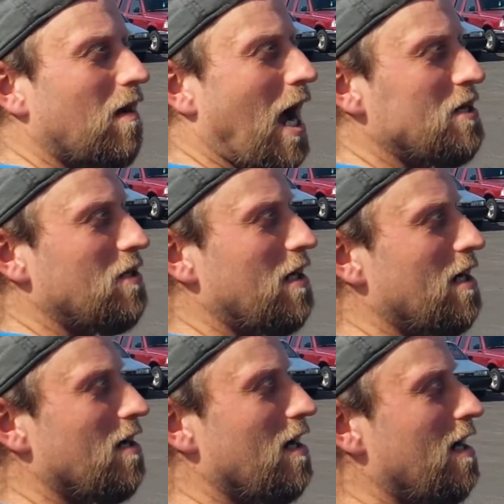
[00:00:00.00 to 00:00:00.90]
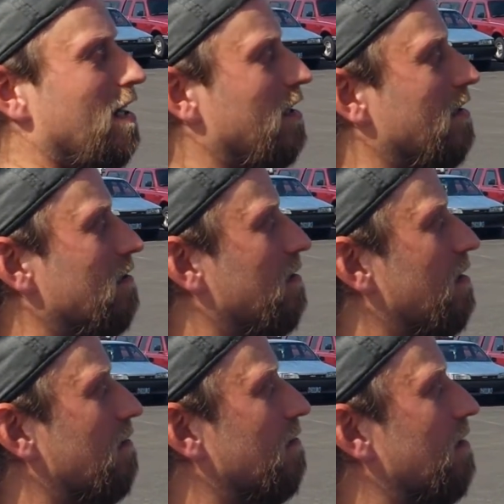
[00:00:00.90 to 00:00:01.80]
I do hear
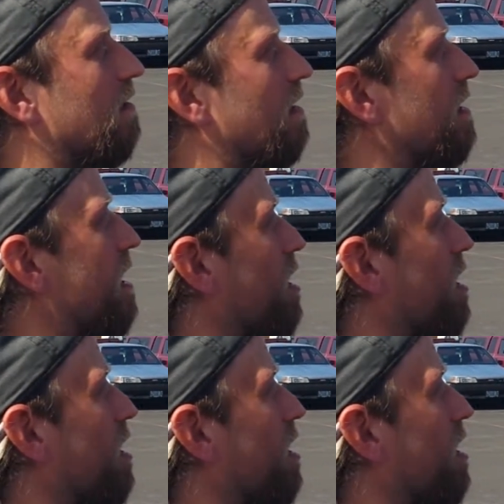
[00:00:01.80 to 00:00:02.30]
an